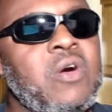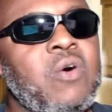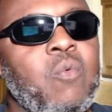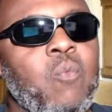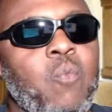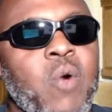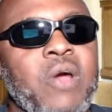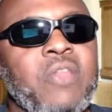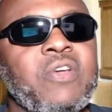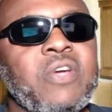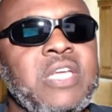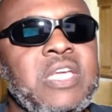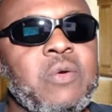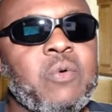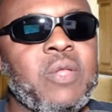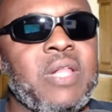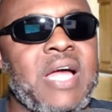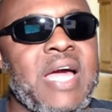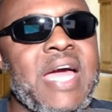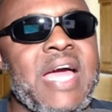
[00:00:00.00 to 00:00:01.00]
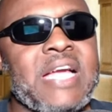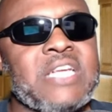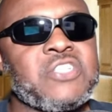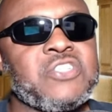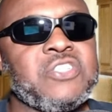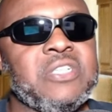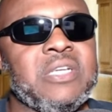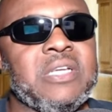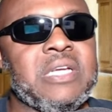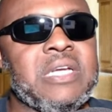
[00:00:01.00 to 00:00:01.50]
whether he will
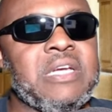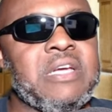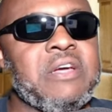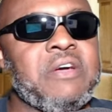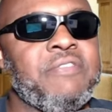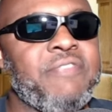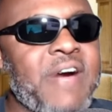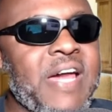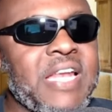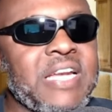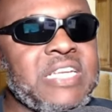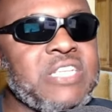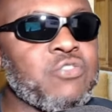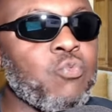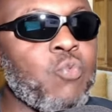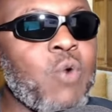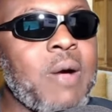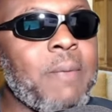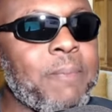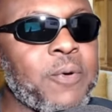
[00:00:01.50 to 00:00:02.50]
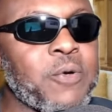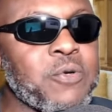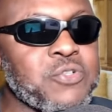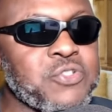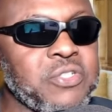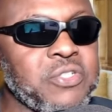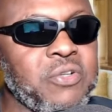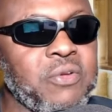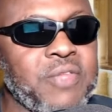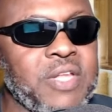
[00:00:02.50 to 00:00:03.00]
actually find at least one
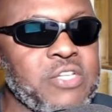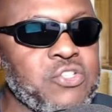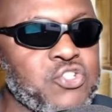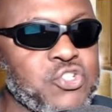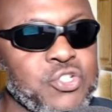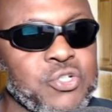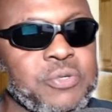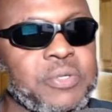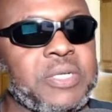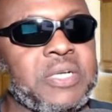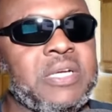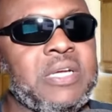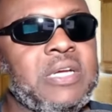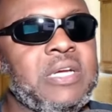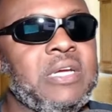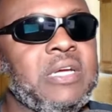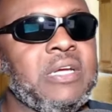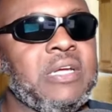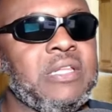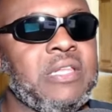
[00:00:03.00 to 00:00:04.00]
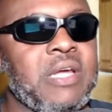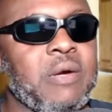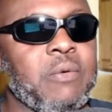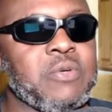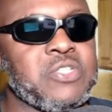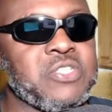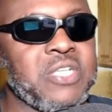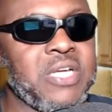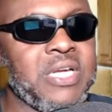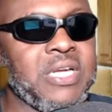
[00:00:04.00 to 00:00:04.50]
person on that jury that
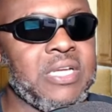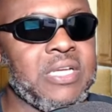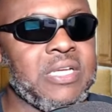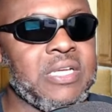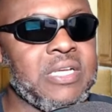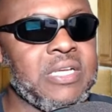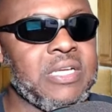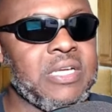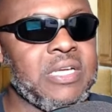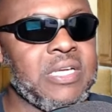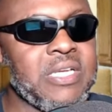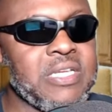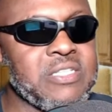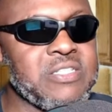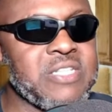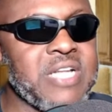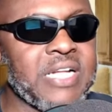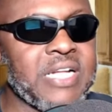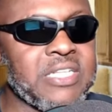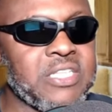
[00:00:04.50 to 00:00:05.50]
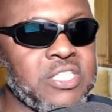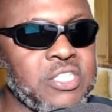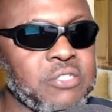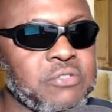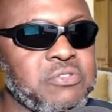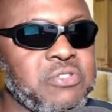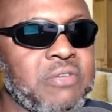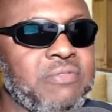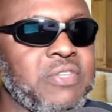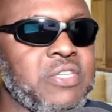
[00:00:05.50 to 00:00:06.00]
will say he's not
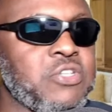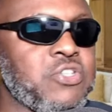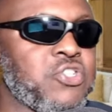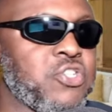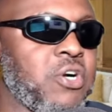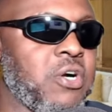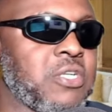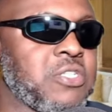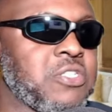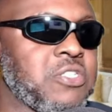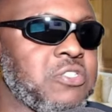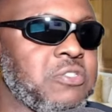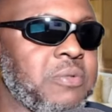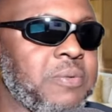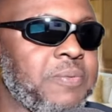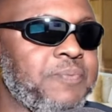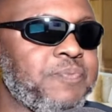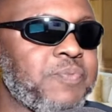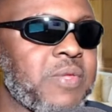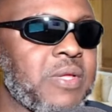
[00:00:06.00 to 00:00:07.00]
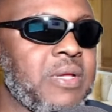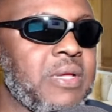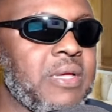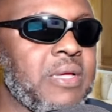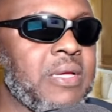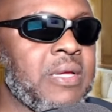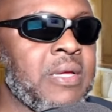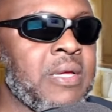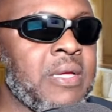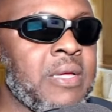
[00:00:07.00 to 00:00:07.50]
guilty of these charges.
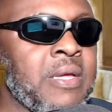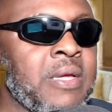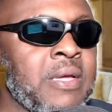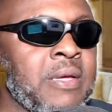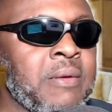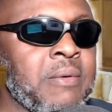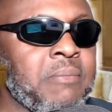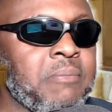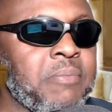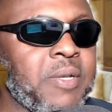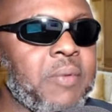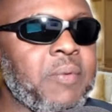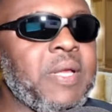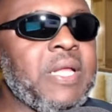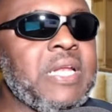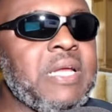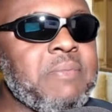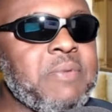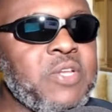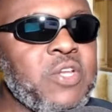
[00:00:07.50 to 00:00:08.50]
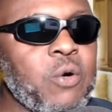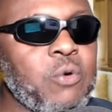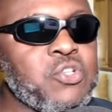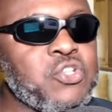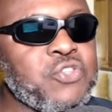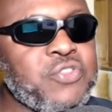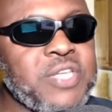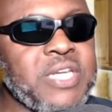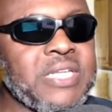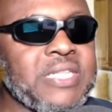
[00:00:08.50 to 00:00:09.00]
By the way, let me know what
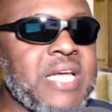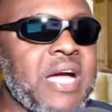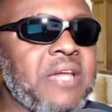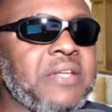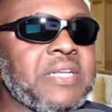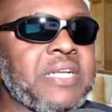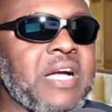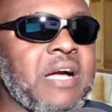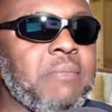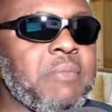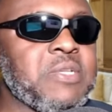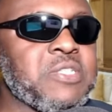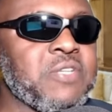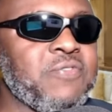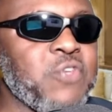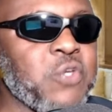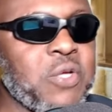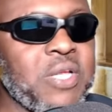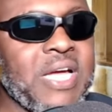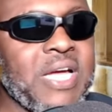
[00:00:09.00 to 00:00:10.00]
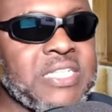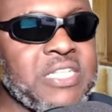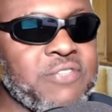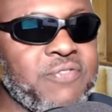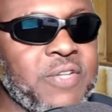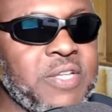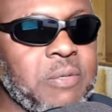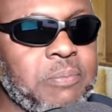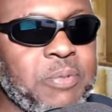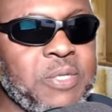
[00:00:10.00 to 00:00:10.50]
you think down in the comments. If you could like this
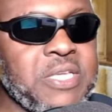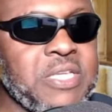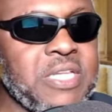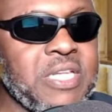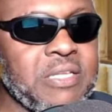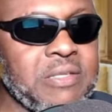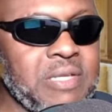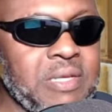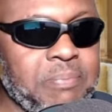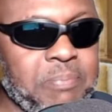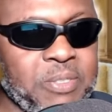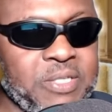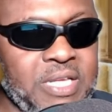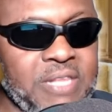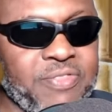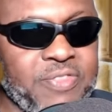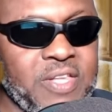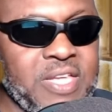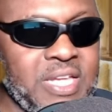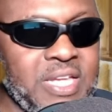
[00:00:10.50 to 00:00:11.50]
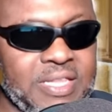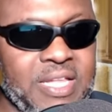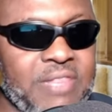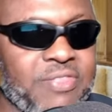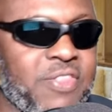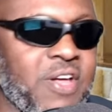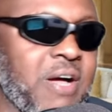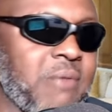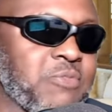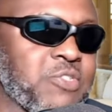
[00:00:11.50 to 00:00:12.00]
video, please hit
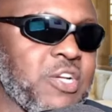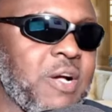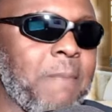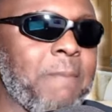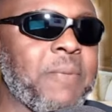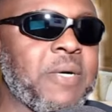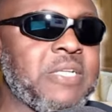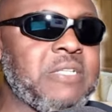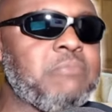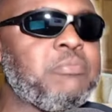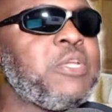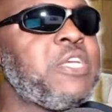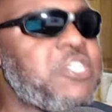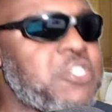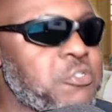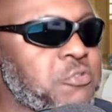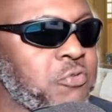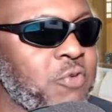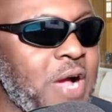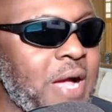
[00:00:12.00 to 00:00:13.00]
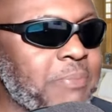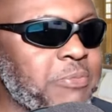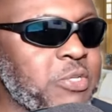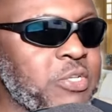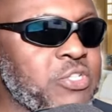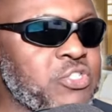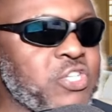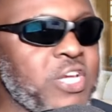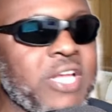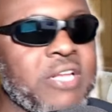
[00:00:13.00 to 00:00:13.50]
that thumbs up button. Please subscribe to
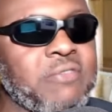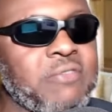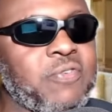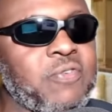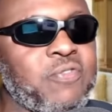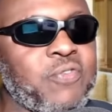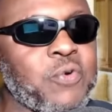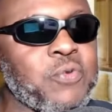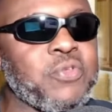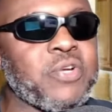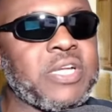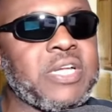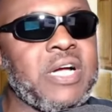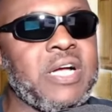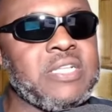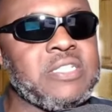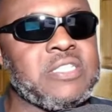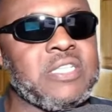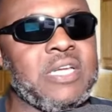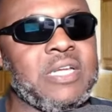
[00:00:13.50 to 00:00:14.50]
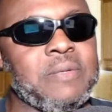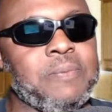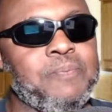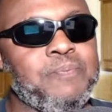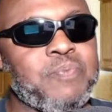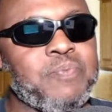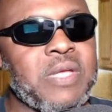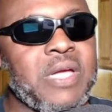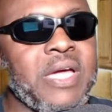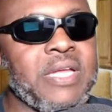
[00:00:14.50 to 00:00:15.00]
the channel for further content.
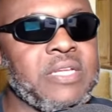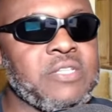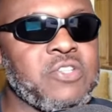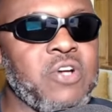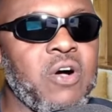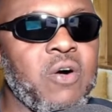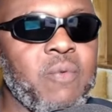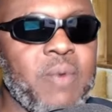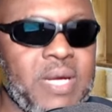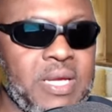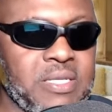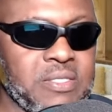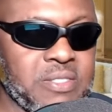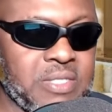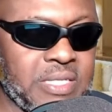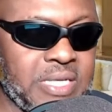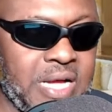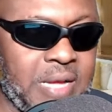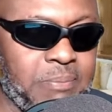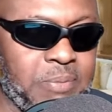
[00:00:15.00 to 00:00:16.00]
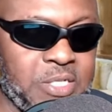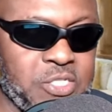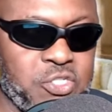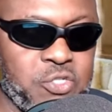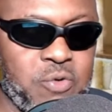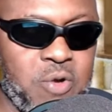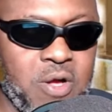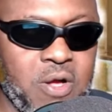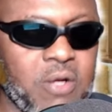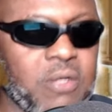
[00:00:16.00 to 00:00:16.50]
And as always, God bless
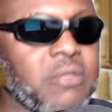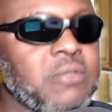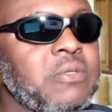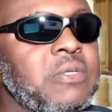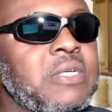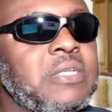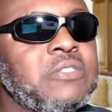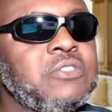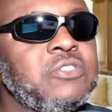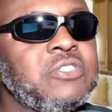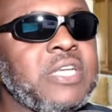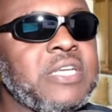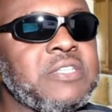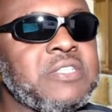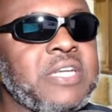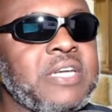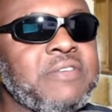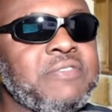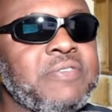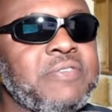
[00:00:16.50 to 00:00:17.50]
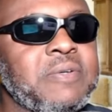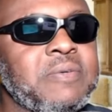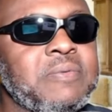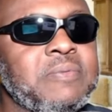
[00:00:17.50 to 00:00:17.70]
you all. Stay safe.